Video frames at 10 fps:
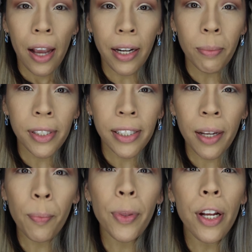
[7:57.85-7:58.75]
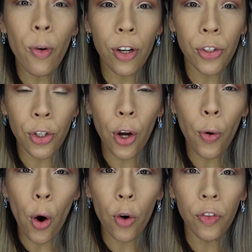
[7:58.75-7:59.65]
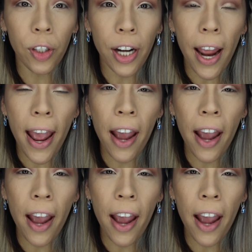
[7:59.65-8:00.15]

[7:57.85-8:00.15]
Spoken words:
and I'm simply going to go over